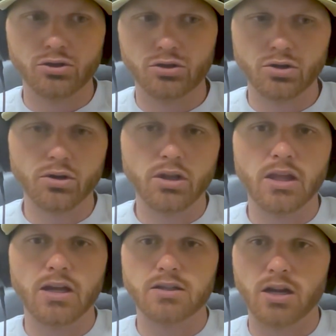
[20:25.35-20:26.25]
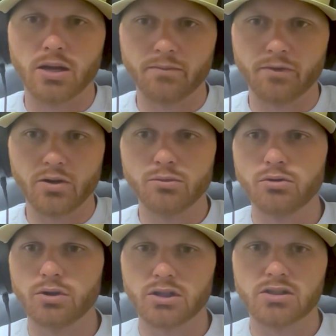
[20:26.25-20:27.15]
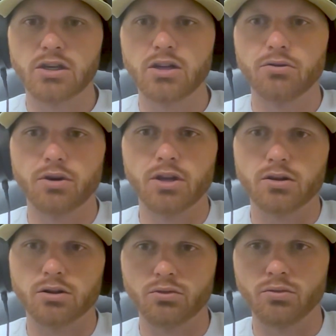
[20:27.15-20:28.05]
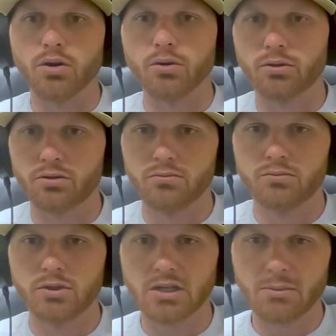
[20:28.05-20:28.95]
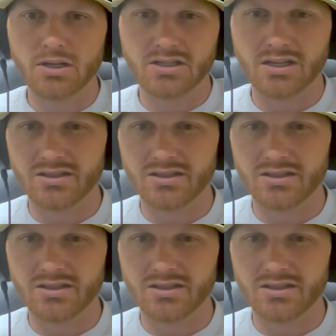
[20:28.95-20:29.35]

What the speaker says: during that time frame to accelerate growth. Does that make sense?